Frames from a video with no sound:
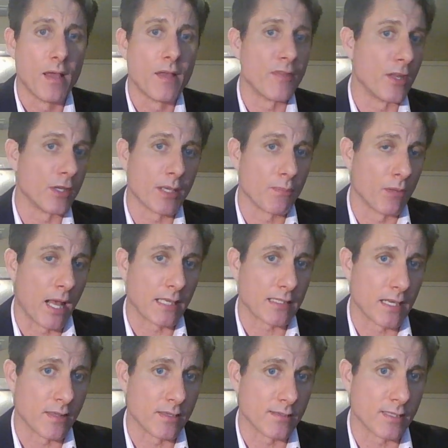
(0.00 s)
Then you get blocked
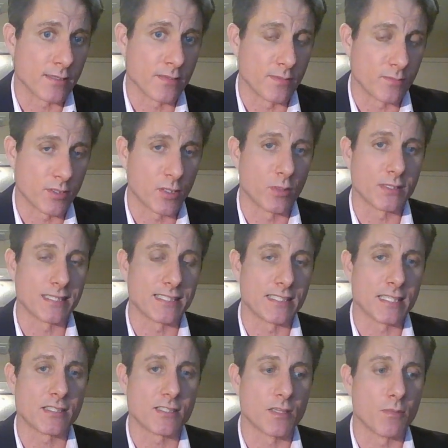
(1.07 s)
out of the system. So it's a
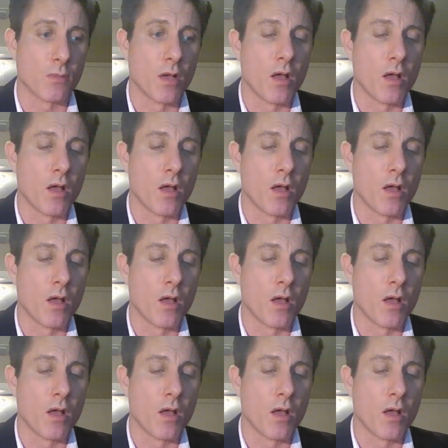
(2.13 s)
system